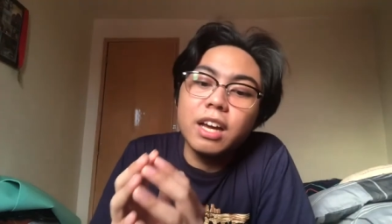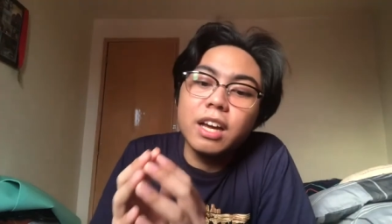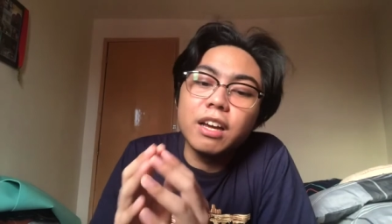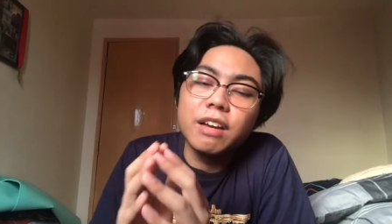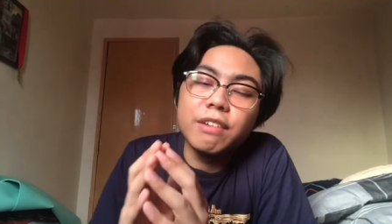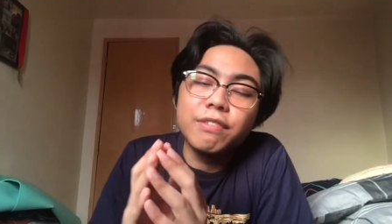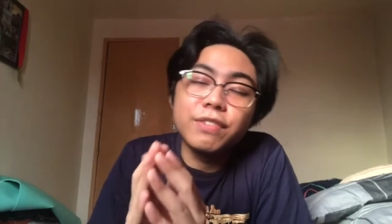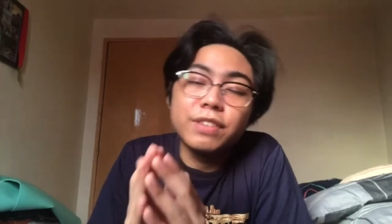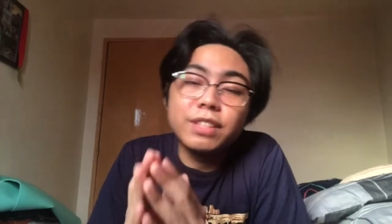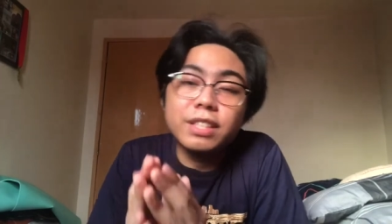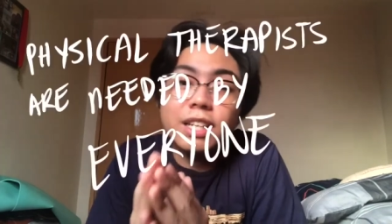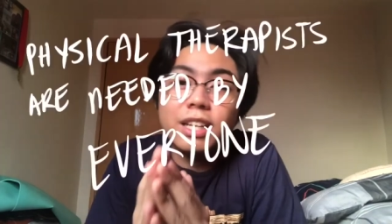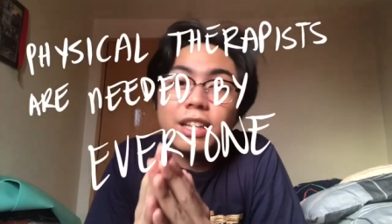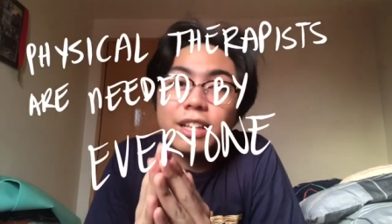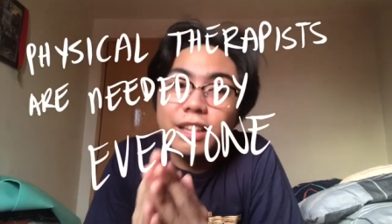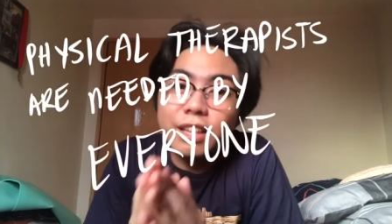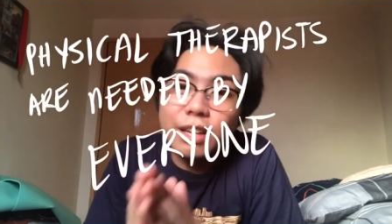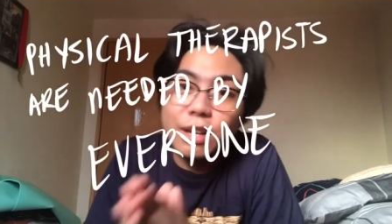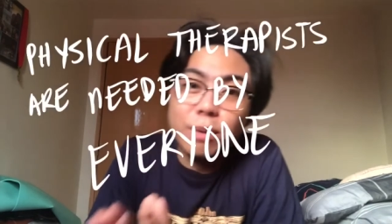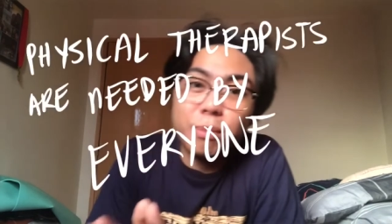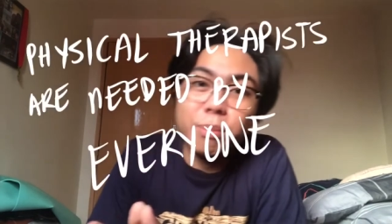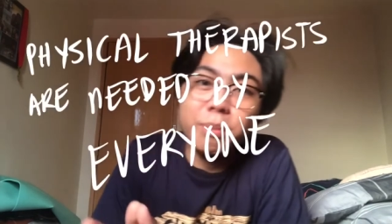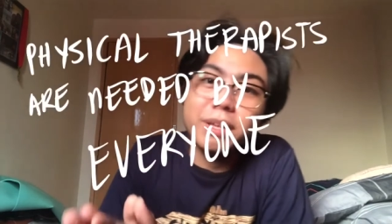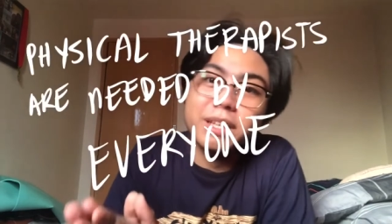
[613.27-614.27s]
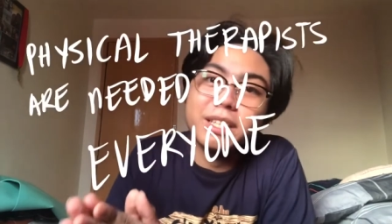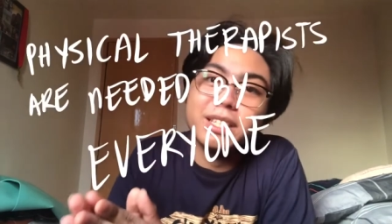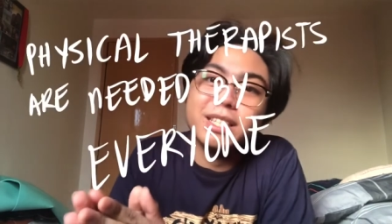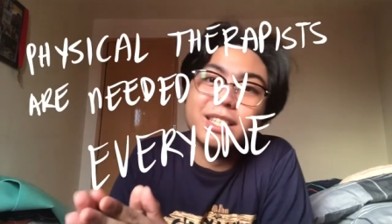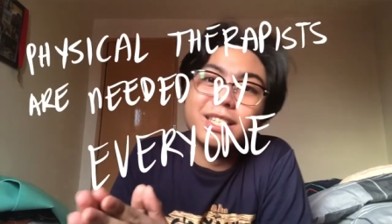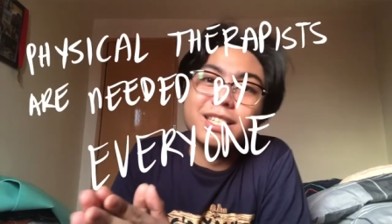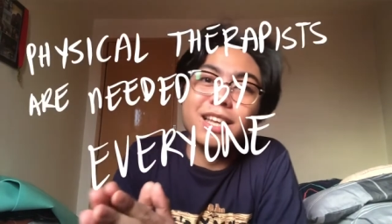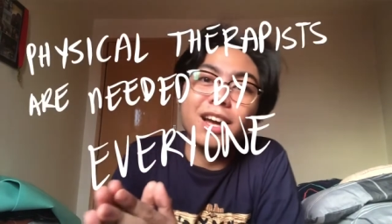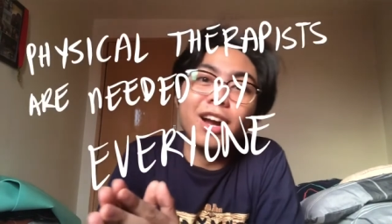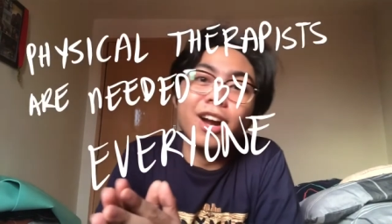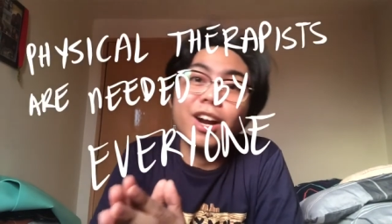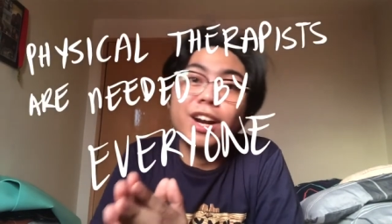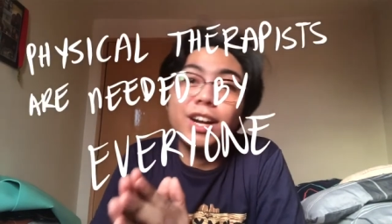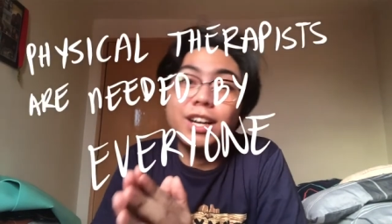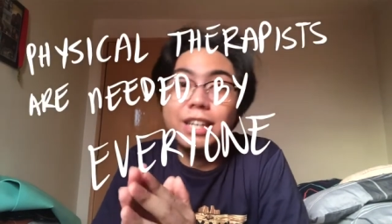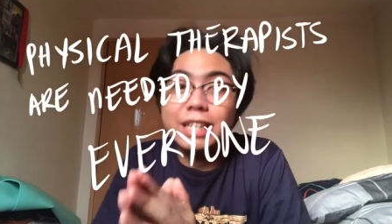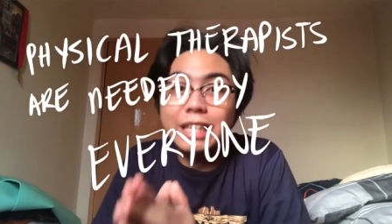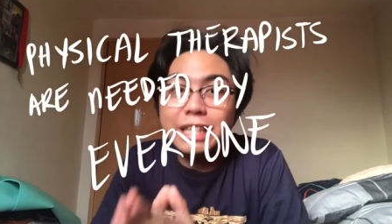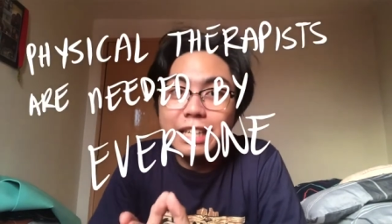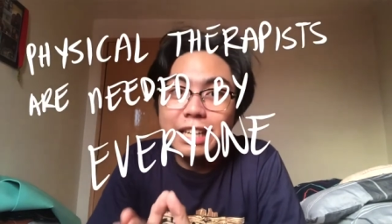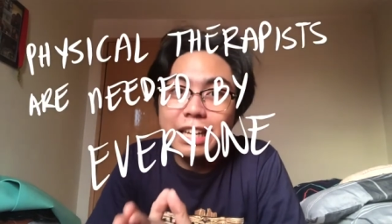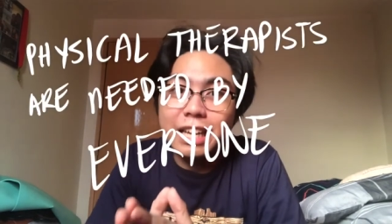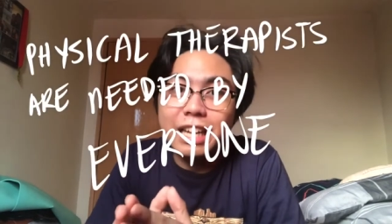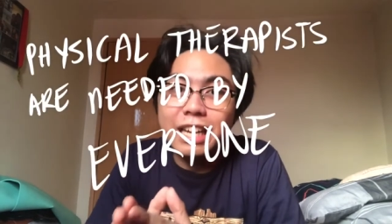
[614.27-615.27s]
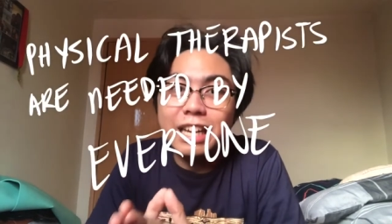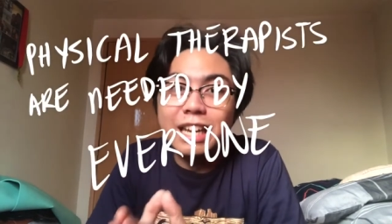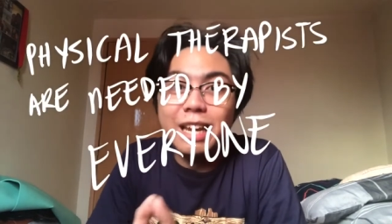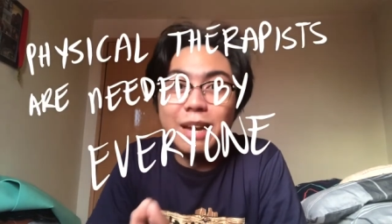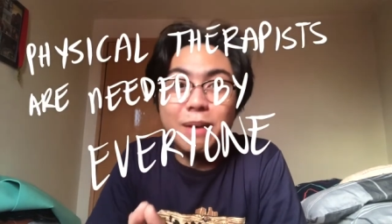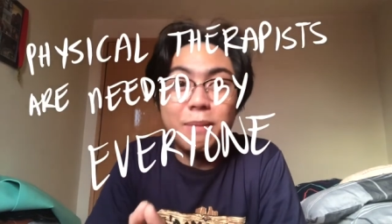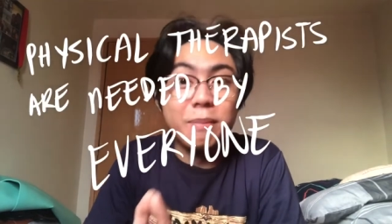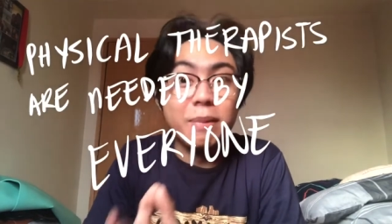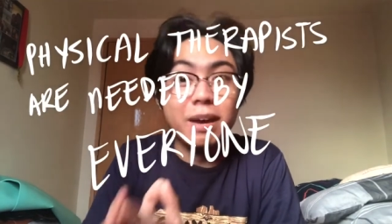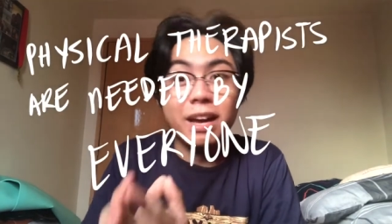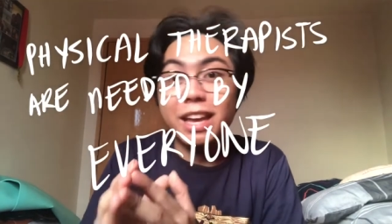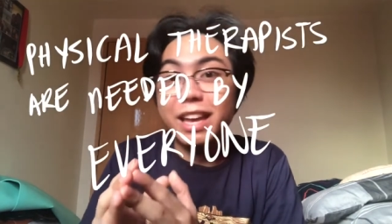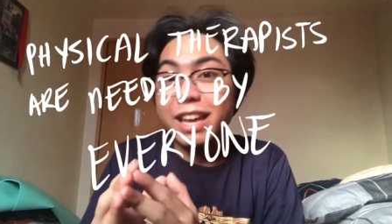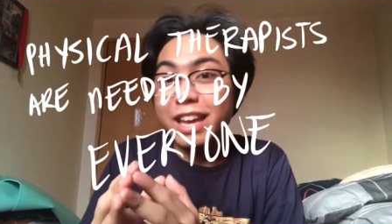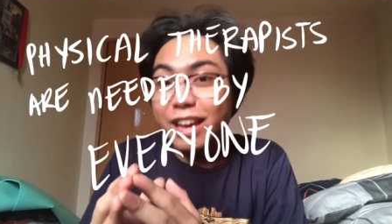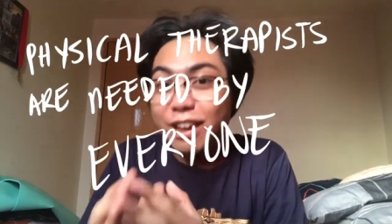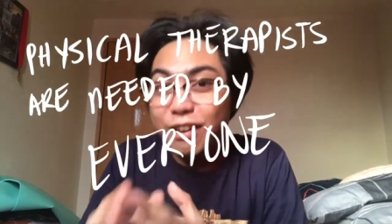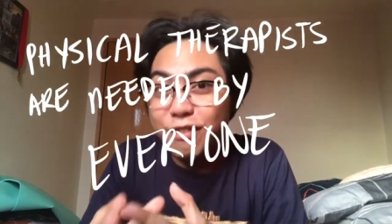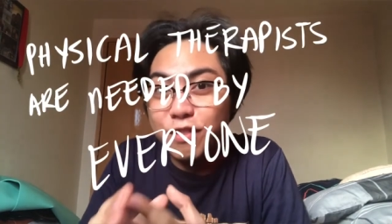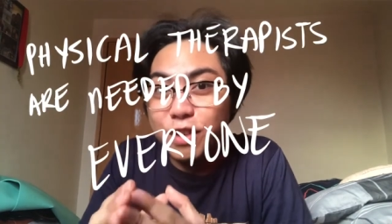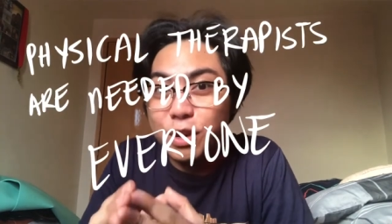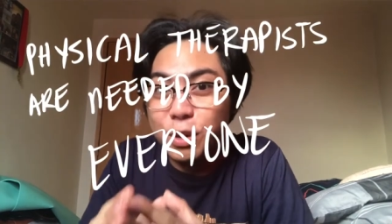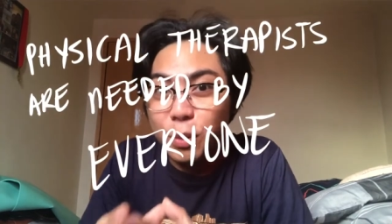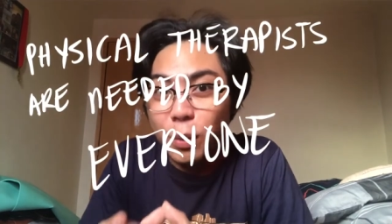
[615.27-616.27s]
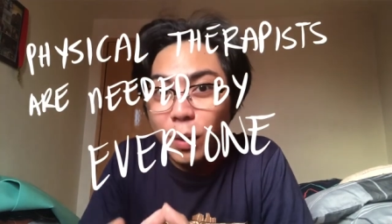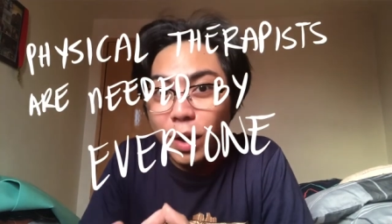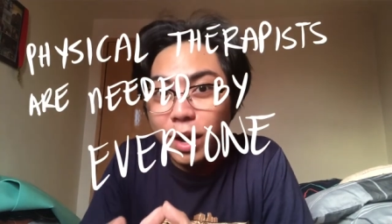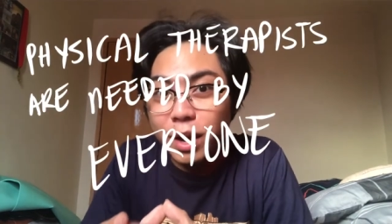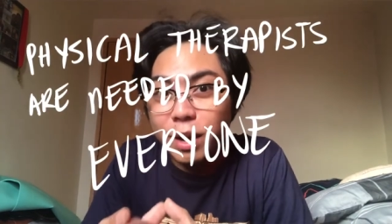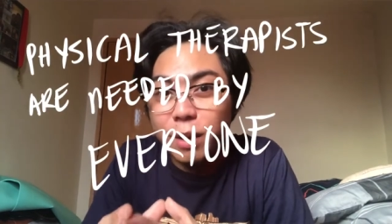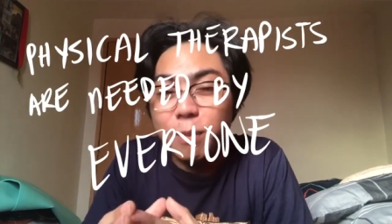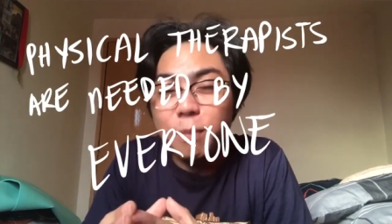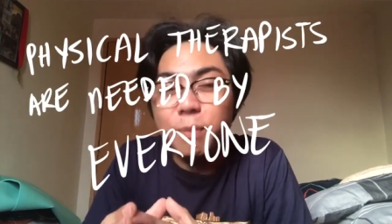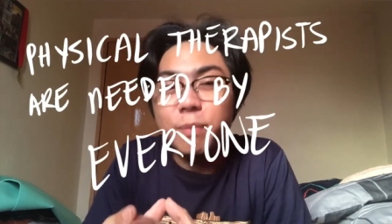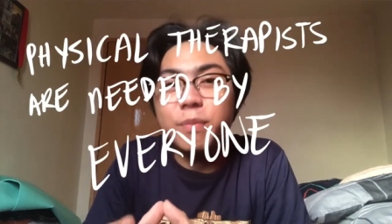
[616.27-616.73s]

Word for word: physical therapists are needed by everyone.